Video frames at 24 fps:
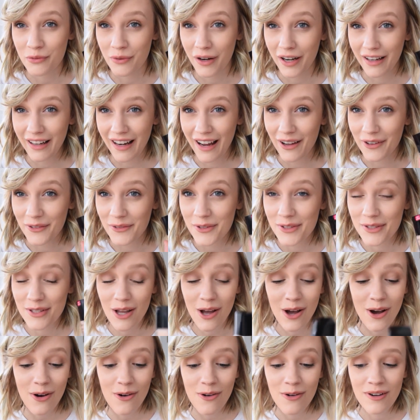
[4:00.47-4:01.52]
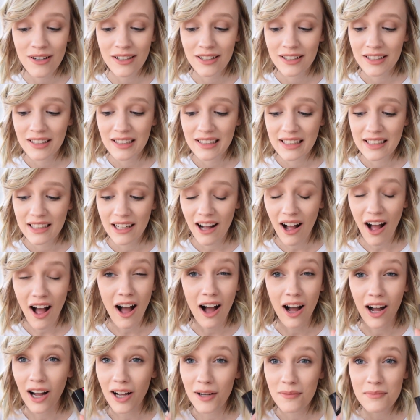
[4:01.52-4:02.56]
right now, so
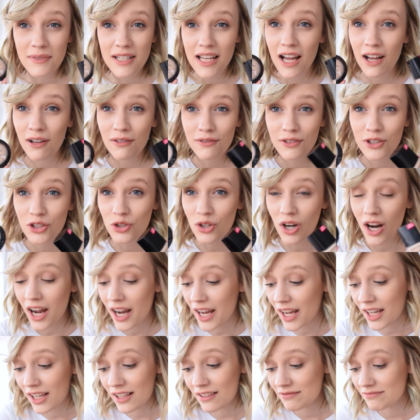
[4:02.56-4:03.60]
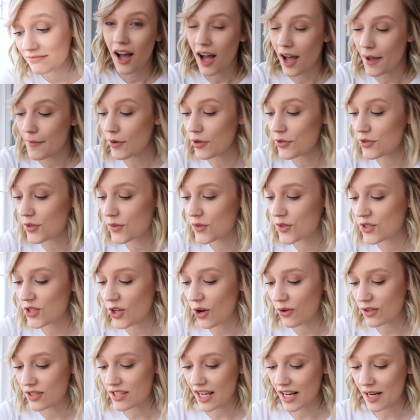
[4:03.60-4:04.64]
I'm down to try it. I'm also
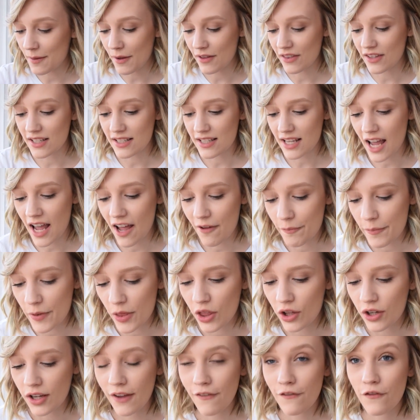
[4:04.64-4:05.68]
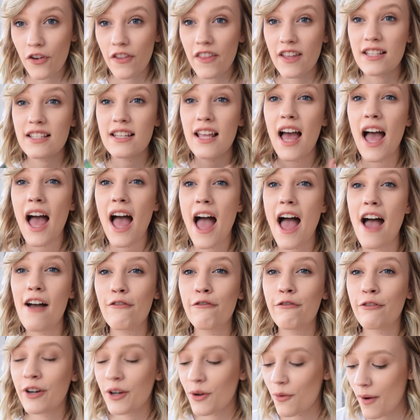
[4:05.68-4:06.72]
so excited about this. I have been looking for this
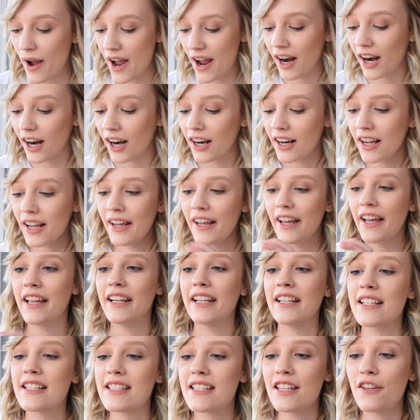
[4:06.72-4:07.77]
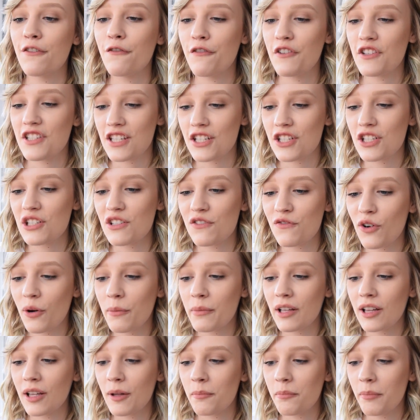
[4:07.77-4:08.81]
everywhere, and it is the Physicians
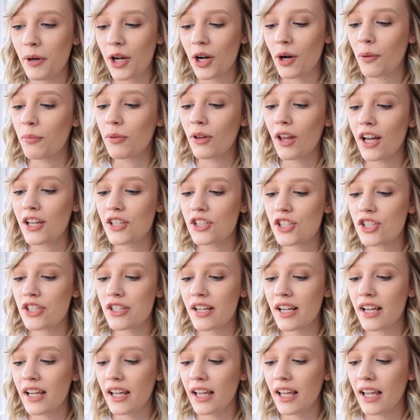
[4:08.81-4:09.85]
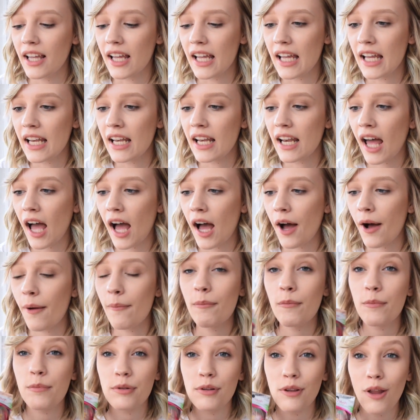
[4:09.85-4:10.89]
Formula Butter Blush in
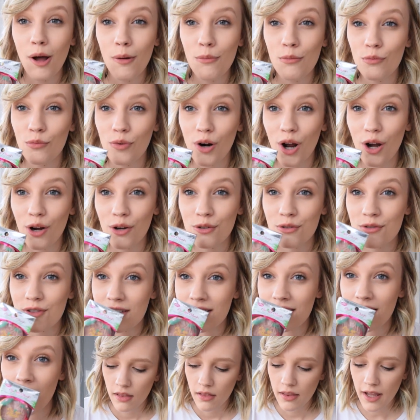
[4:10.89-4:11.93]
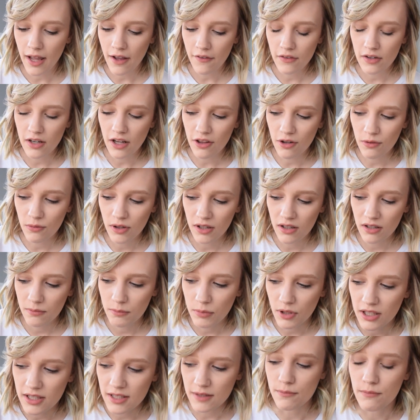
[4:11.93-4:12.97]
Plum Rose. They have another one,
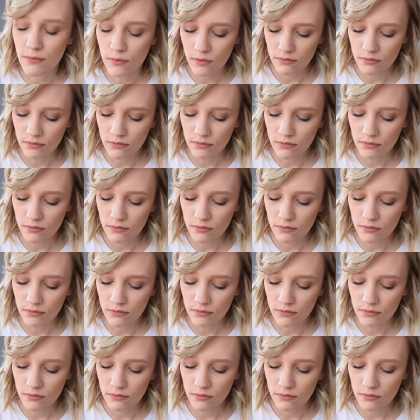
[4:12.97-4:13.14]
but it's,